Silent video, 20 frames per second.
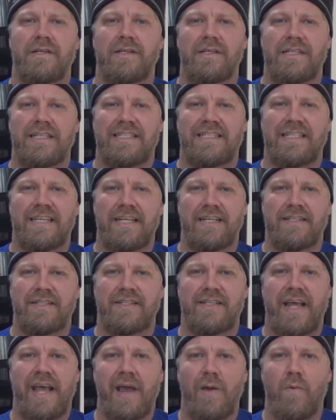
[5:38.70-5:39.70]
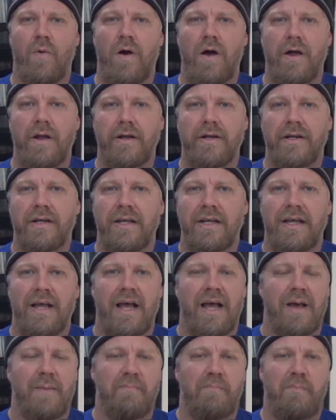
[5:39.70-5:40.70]
since day one.
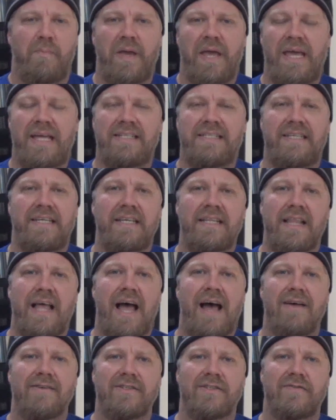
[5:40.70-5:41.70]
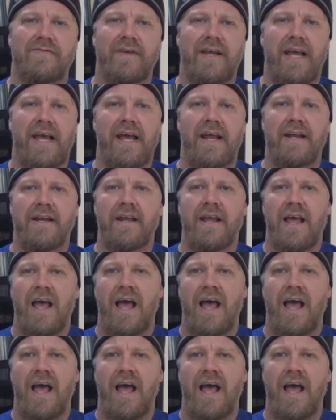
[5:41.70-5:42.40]
Big D-Loust fan.